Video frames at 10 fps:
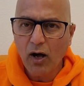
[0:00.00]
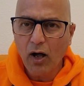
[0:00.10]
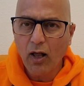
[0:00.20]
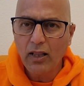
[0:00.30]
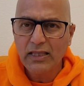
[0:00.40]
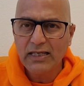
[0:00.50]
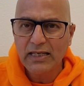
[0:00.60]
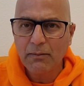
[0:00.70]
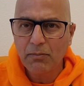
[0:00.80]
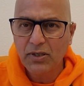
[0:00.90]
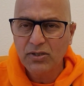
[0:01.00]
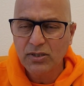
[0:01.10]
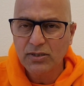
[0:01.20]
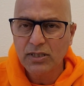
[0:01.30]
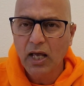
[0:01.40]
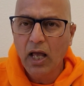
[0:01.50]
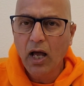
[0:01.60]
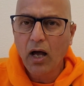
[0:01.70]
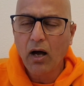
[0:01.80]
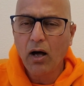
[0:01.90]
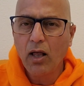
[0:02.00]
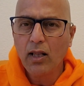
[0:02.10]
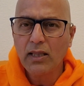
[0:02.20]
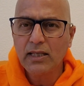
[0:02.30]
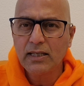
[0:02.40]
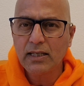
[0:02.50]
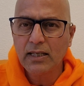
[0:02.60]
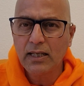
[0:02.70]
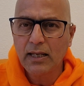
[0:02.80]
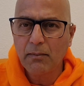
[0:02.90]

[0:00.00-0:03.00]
all the impressions, all the